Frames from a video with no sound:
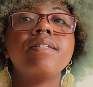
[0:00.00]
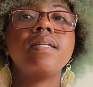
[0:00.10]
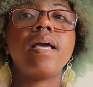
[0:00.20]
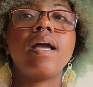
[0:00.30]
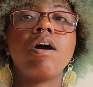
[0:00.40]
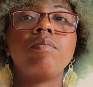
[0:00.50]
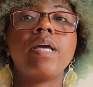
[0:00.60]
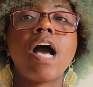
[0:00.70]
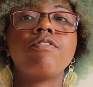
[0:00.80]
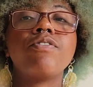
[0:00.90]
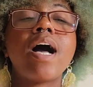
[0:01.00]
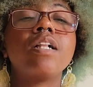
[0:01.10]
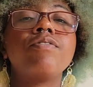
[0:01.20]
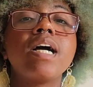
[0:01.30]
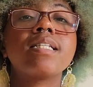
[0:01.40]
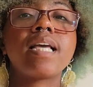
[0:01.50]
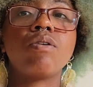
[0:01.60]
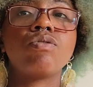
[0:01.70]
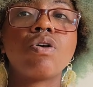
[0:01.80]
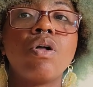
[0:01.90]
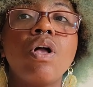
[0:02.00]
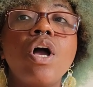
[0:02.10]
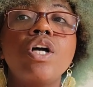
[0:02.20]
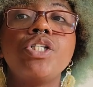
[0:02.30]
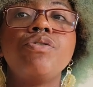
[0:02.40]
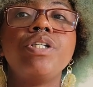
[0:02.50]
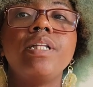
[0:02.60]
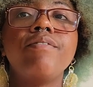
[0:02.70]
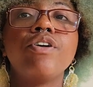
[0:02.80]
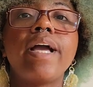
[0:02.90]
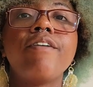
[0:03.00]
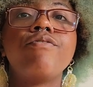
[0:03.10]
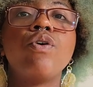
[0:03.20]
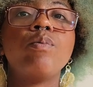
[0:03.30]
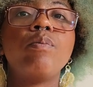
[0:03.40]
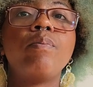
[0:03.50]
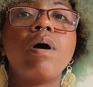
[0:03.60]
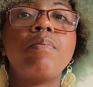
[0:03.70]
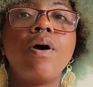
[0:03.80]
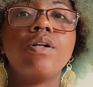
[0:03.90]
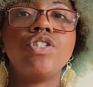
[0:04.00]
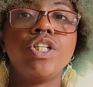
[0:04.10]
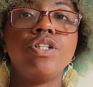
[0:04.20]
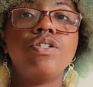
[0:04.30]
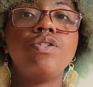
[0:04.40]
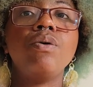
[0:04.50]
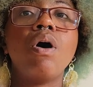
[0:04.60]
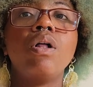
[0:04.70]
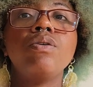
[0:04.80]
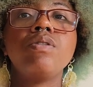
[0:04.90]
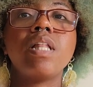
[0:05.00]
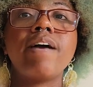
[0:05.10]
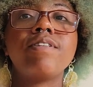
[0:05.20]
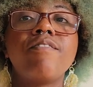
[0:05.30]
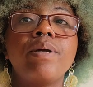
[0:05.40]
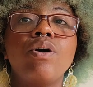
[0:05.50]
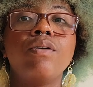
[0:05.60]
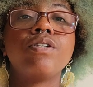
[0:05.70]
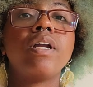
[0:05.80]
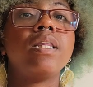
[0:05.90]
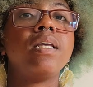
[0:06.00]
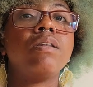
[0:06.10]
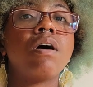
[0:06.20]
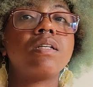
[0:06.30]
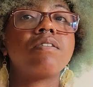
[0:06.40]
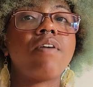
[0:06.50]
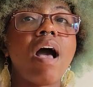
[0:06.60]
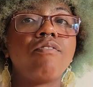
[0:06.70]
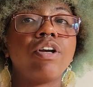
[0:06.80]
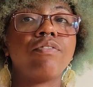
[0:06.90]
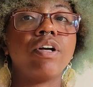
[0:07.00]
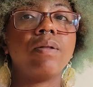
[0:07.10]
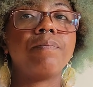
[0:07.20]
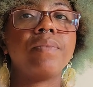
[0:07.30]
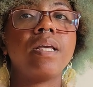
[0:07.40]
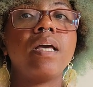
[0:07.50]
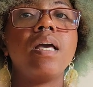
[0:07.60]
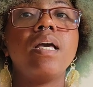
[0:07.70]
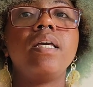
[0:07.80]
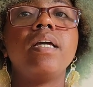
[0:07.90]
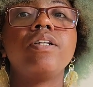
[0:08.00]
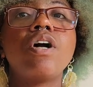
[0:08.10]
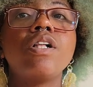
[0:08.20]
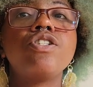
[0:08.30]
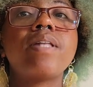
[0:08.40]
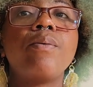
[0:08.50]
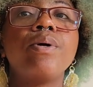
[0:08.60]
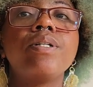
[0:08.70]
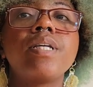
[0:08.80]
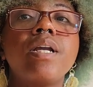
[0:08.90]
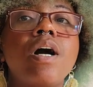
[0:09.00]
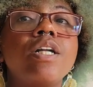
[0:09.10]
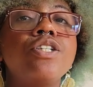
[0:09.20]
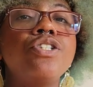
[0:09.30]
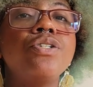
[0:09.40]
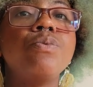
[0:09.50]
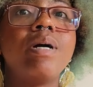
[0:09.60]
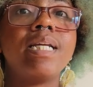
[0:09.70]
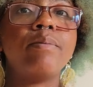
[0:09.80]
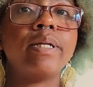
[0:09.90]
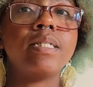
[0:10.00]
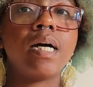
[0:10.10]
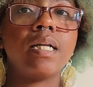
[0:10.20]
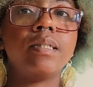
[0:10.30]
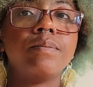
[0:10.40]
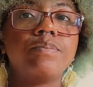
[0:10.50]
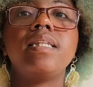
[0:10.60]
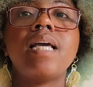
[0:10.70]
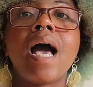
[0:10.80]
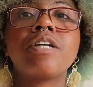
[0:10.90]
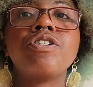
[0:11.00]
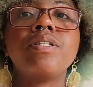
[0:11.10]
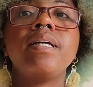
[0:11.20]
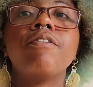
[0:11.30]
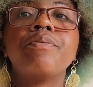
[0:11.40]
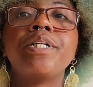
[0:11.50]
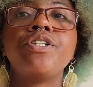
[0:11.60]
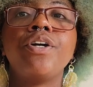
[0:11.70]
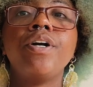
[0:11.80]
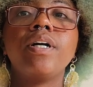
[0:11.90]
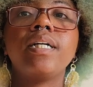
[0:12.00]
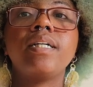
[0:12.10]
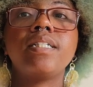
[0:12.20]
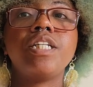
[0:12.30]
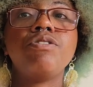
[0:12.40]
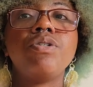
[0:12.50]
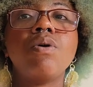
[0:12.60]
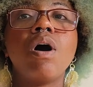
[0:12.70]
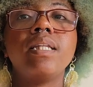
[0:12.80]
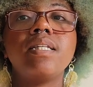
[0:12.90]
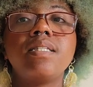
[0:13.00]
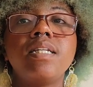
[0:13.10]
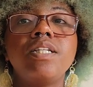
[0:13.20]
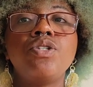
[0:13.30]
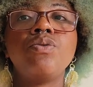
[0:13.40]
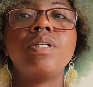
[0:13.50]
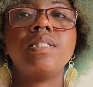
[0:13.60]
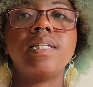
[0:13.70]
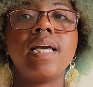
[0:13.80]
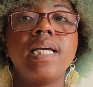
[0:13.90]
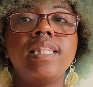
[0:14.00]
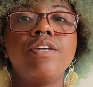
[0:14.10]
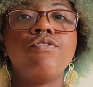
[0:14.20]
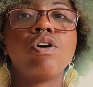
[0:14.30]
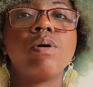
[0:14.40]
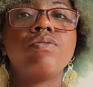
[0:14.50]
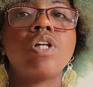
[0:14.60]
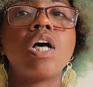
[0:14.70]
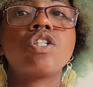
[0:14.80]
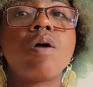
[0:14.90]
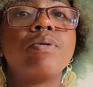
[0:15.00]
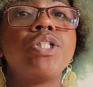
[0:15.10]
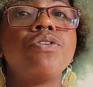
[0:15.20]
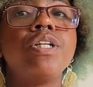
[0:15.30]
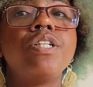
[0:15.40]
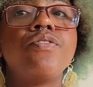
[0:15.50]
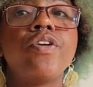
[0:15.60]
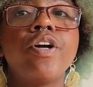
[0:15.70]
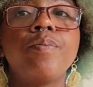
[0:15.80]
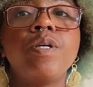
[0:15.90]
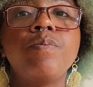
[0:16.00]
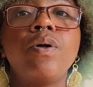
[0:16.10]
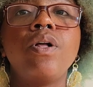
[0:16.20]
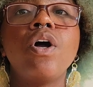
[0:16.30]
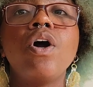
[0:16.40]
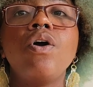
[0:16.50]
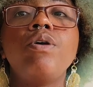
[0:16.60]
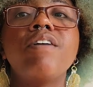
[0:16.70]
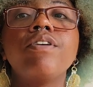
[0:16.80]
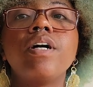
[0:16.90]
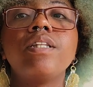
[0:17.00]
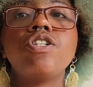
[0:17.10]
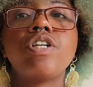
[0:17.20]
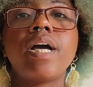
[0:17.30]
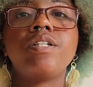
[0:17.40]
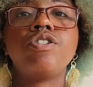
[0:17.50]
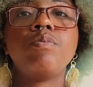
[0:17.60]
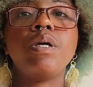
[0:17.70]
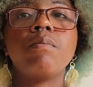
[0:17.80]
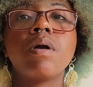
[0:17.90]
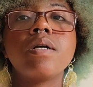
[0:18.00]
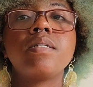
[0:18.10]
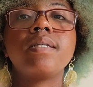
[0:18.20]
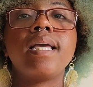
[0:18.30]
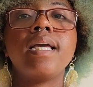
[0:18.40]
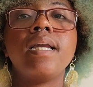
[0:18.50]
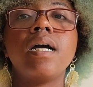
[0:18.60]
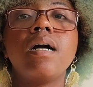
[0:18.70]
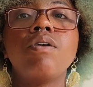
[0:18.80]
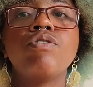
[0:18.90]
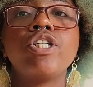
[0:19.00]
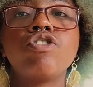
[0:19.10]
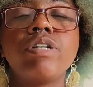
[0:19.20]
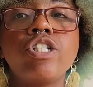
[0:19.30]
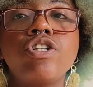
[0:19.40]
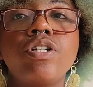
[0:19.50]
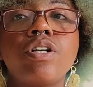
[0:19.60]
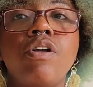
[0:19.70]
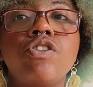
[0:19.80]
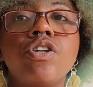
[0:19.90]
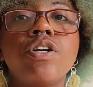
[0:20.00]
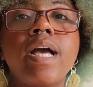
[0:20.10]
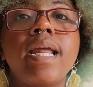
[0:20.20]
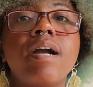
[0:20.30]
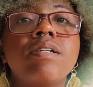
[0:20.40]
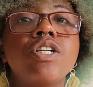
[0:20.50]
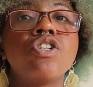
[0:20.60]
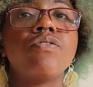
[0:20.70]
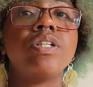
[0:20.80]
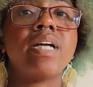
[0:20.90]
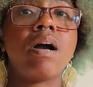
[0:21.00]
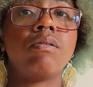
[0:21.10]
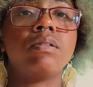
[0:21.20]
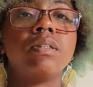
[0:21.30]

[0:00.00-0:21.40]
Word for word: today on behalf of Halifax Council to deliver a formal apology to all whose lives have been altered in the loss of Africville. He acknowledged that words cannot undo what had been done, that the actions the government took continue to haunt the city to this day in the form of lost opportunities for young people who never got the chance to be immersed in rich traditions, culture, and heritage of the town.